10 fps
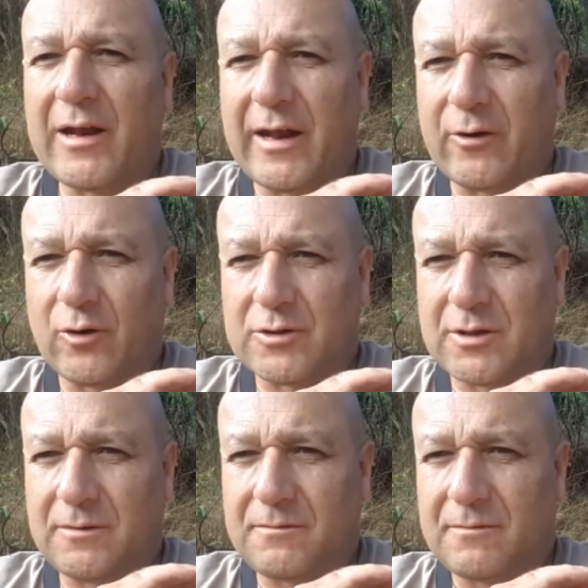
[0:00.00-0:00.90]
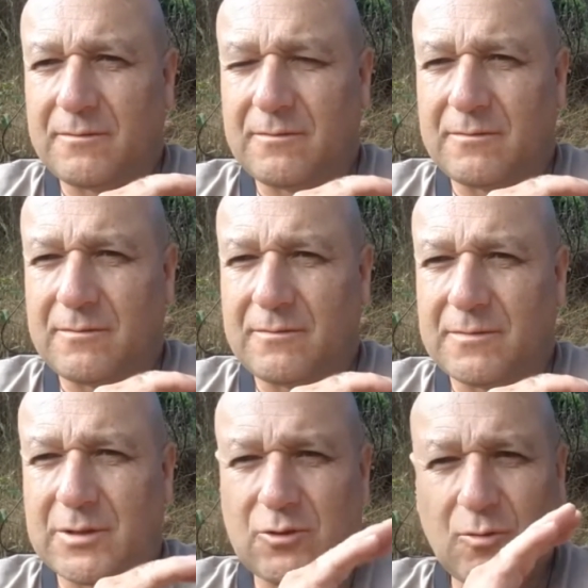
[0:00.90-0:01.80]
at a certain time of the
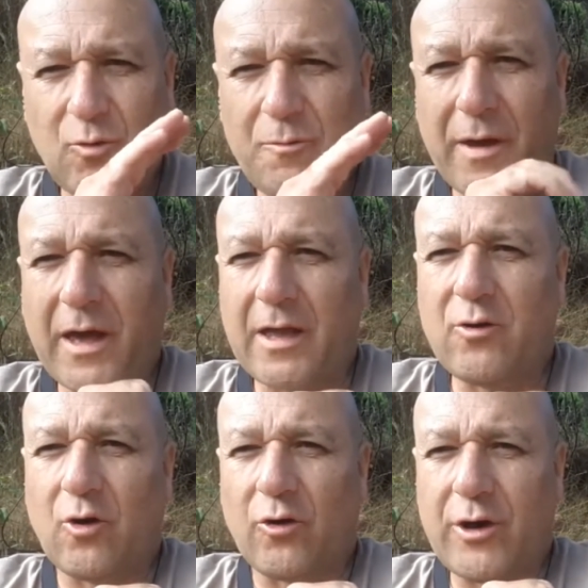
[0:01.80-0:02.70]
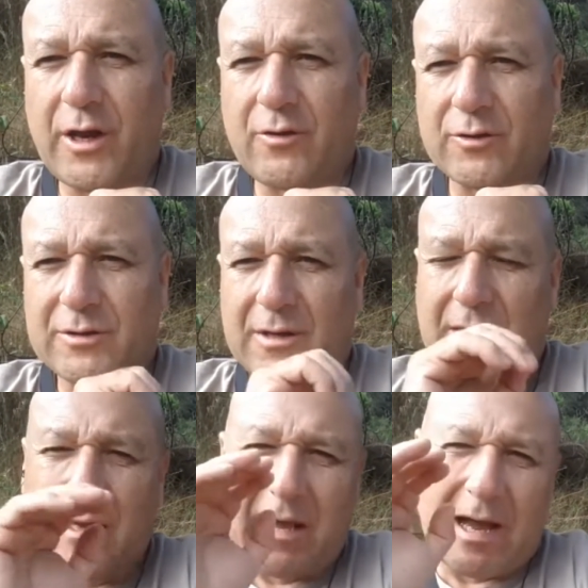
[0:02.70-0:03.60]
night. If they are
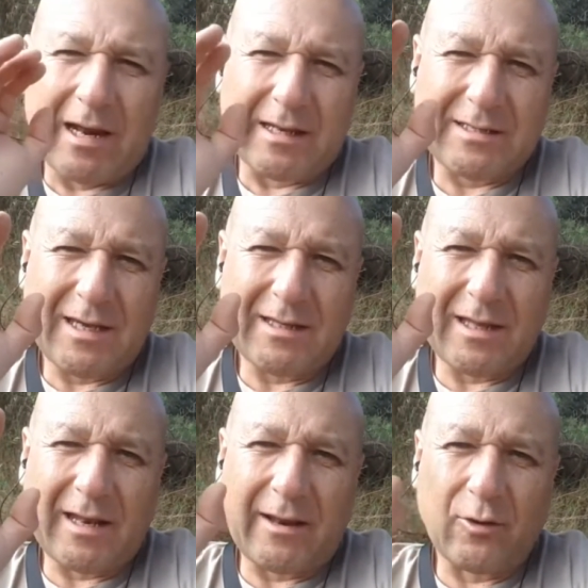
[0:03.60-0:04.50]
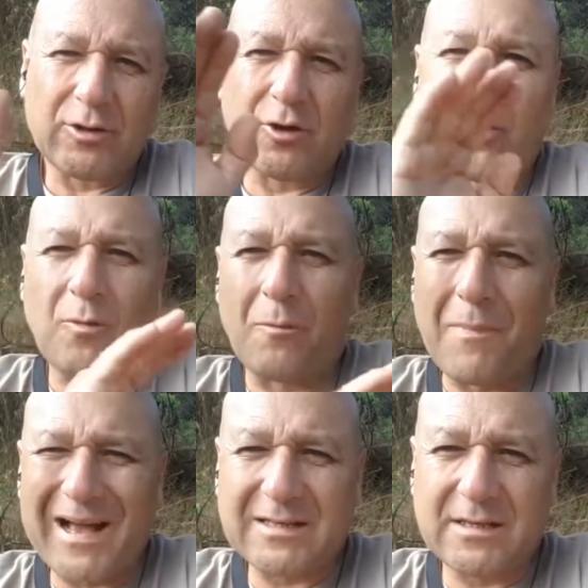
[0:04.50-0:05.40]
very young, at
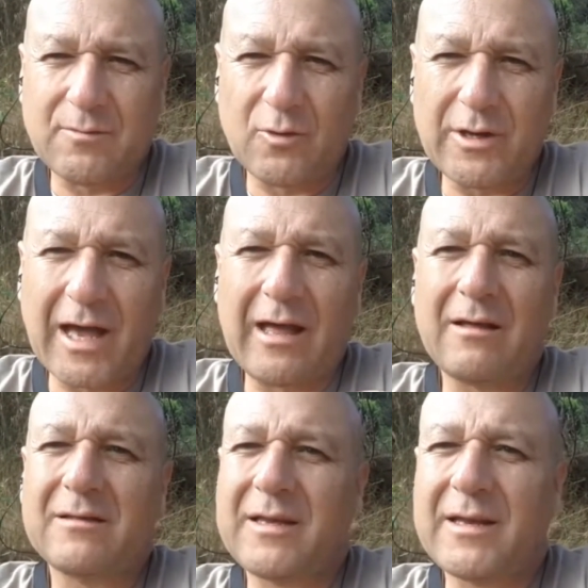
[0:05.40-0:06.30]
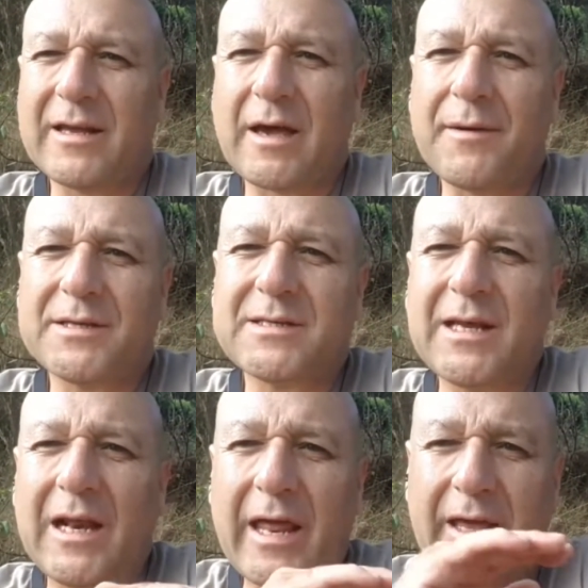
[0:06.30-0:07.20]
7 p.m. maximum,
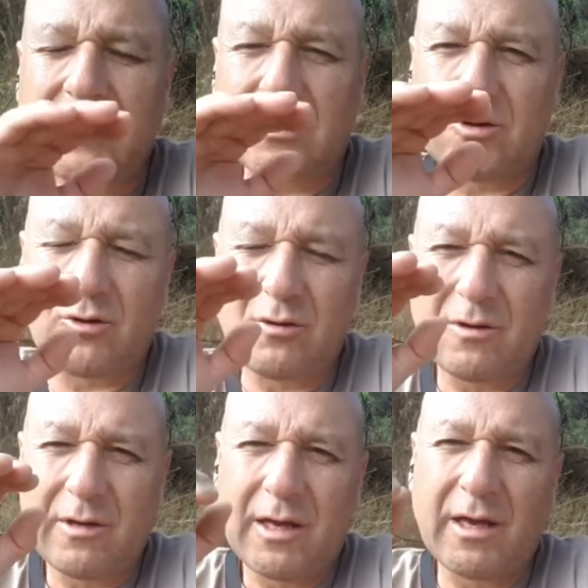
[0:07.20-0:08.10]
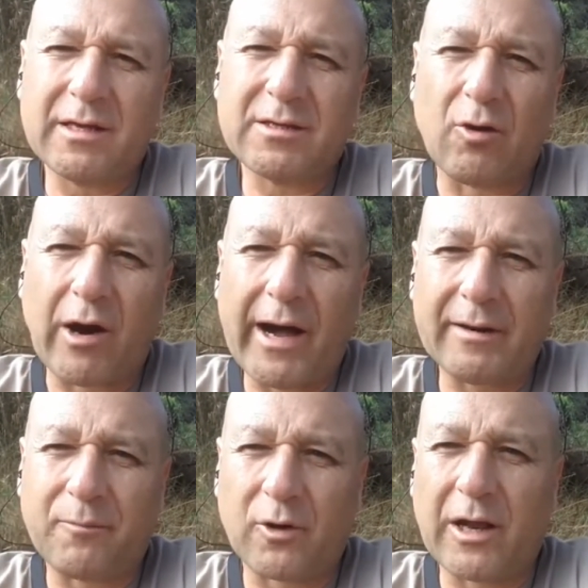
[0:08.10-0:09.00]
there has to be
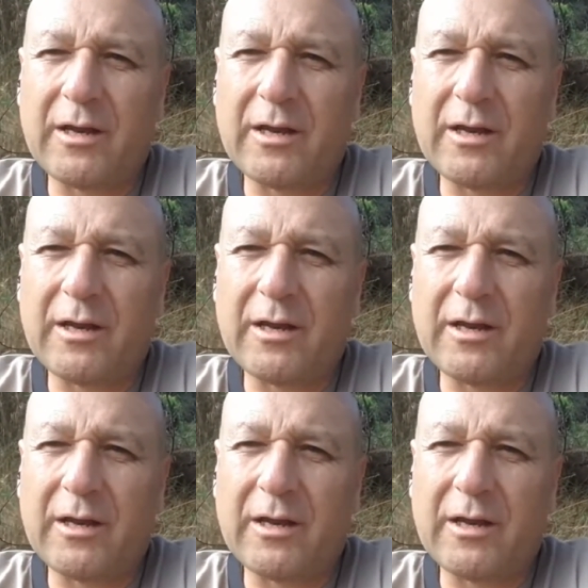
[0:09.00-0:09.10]
silence